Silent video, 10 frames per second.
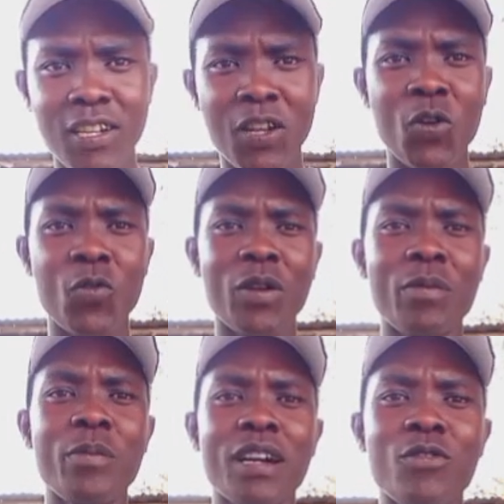We'll be
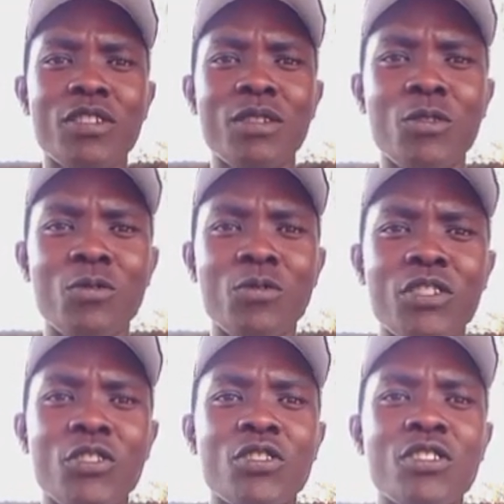back with more
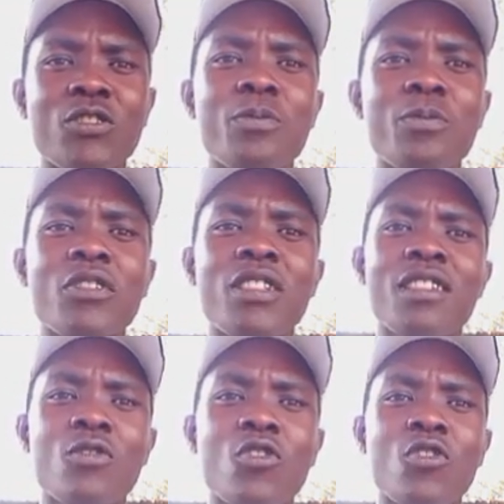videos of both
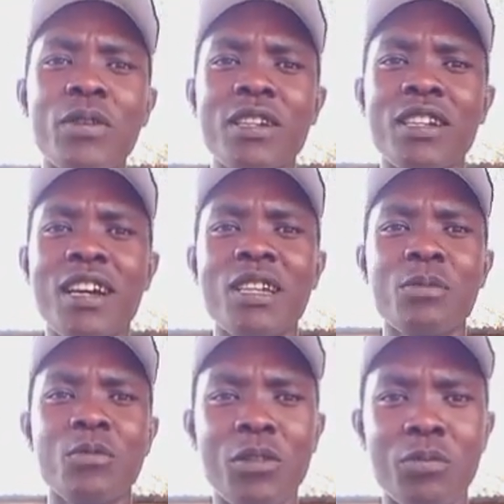crop and animal
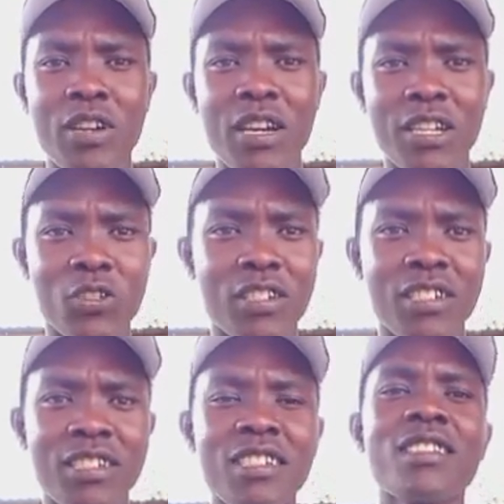production.
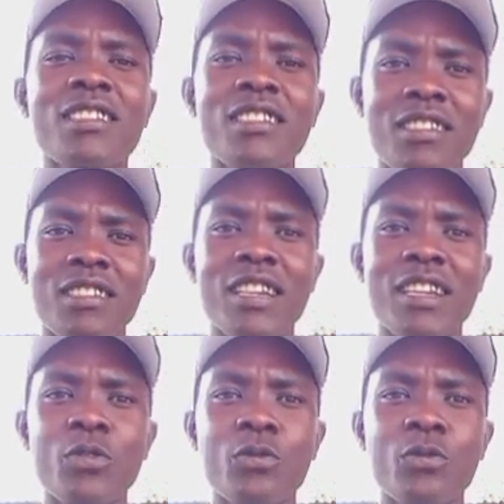Thank you.